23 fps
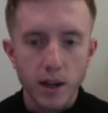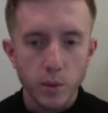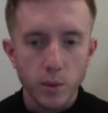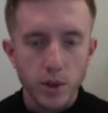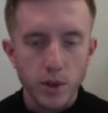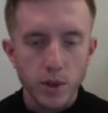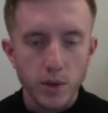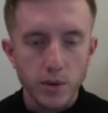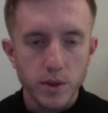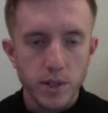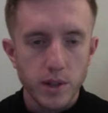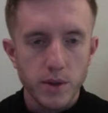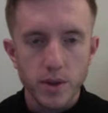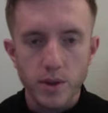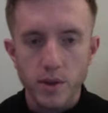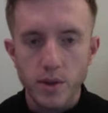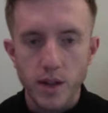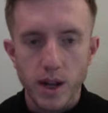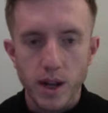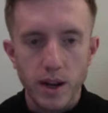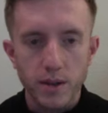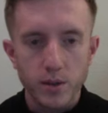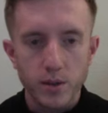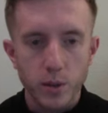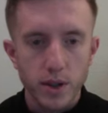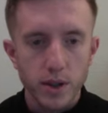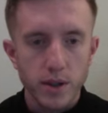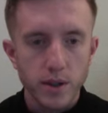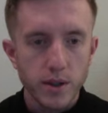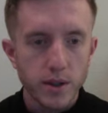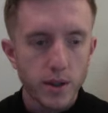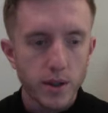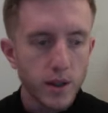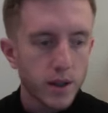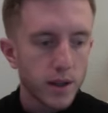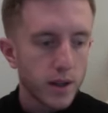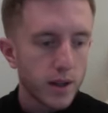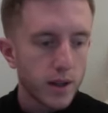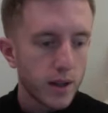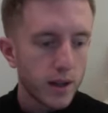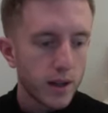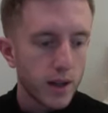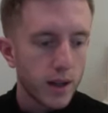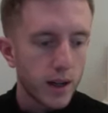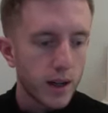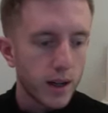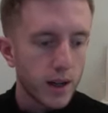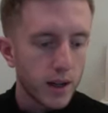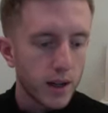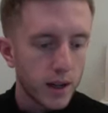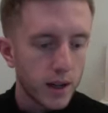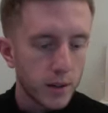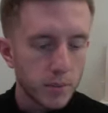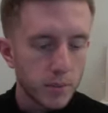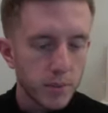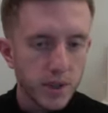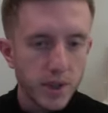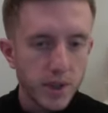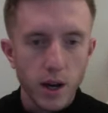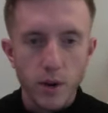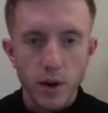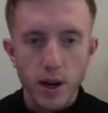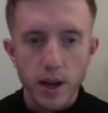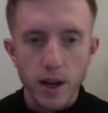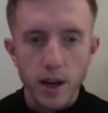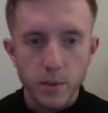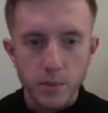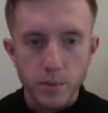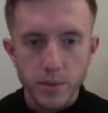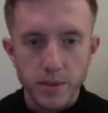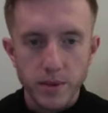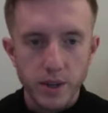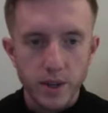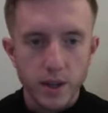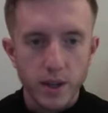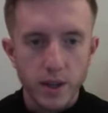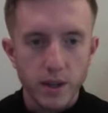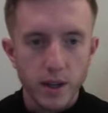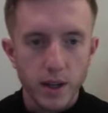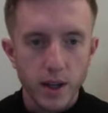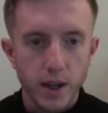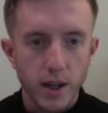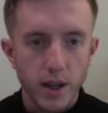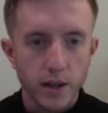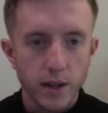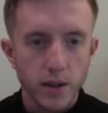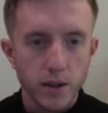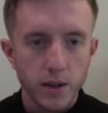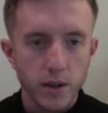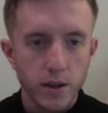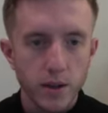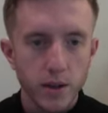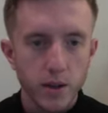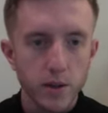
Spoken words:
We use different softwares, CRMs and